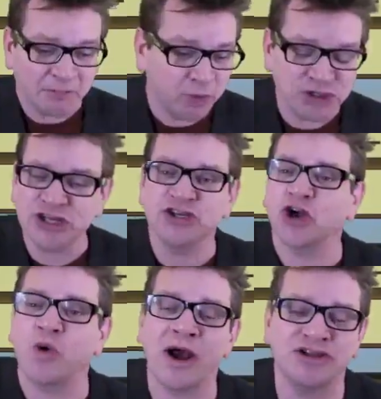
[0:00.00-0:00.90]
puts into
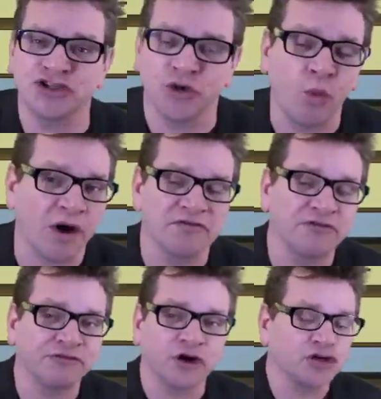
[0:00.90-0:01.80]
question one of the
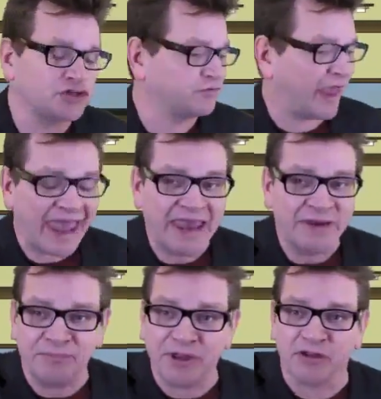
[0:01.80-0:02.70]
first
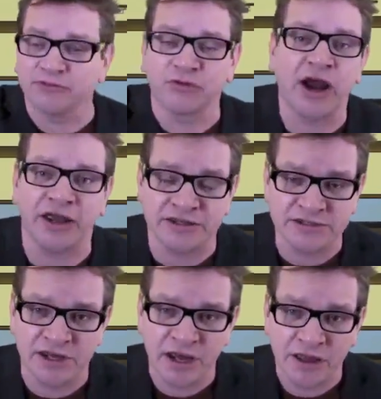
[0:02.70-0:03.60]
8 Bill of
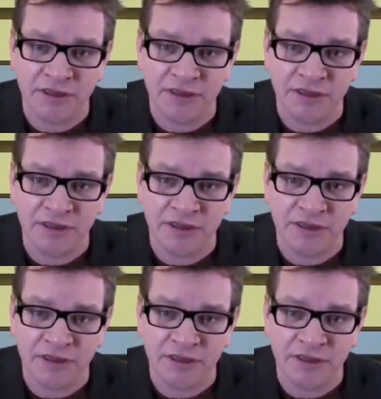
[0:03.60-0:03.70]
Rights,